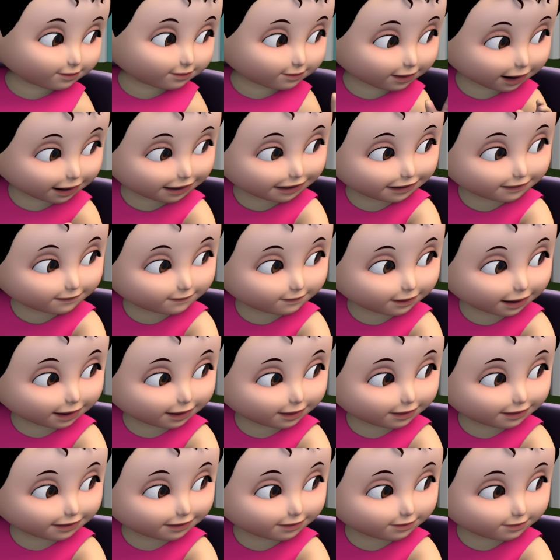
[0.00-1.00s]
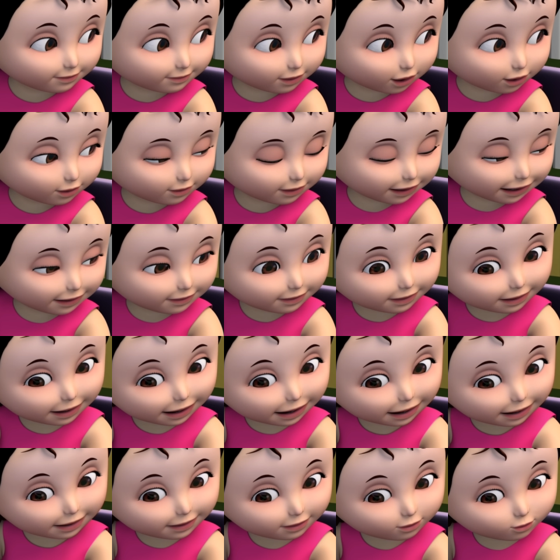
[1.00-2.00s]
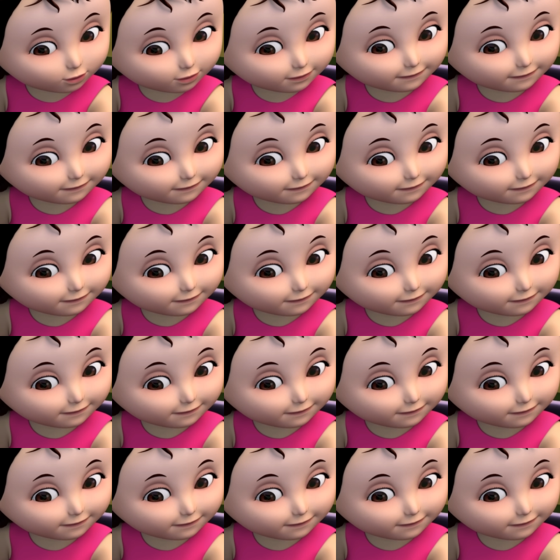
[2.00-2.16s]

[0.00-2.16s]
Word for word: I have got an important task to